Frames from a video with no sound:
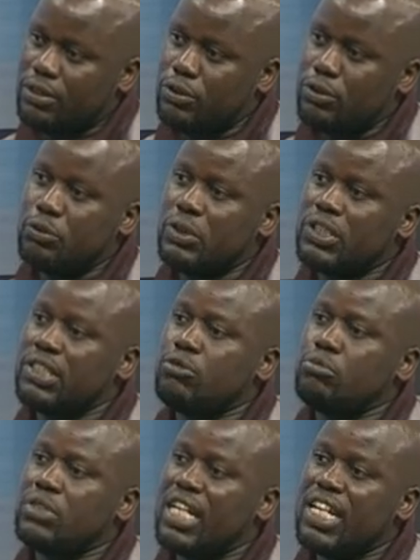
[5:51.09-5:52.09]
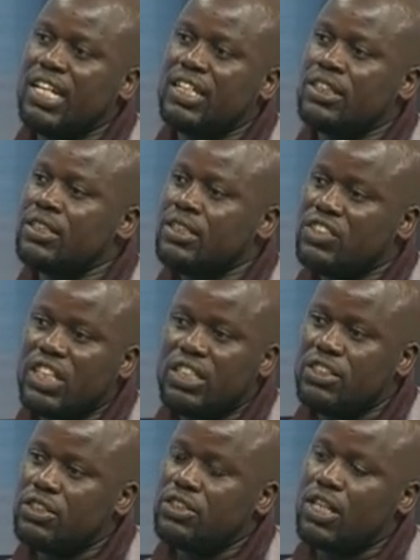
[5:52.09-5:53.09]
You know, you will see women handling
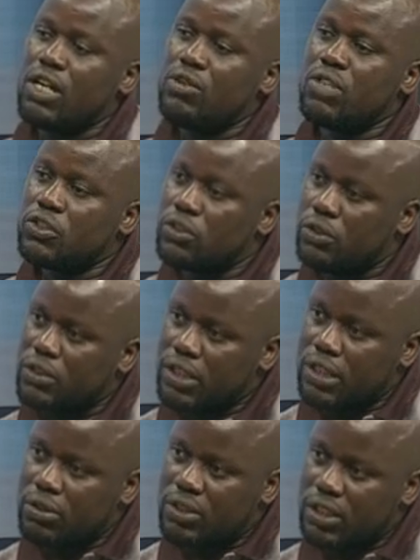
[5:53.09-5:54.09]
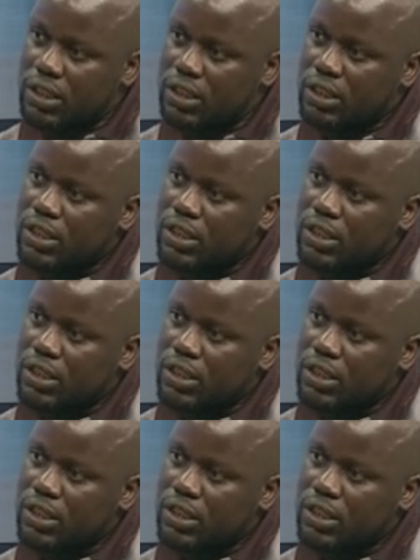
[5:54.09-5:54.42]
challenges around national security.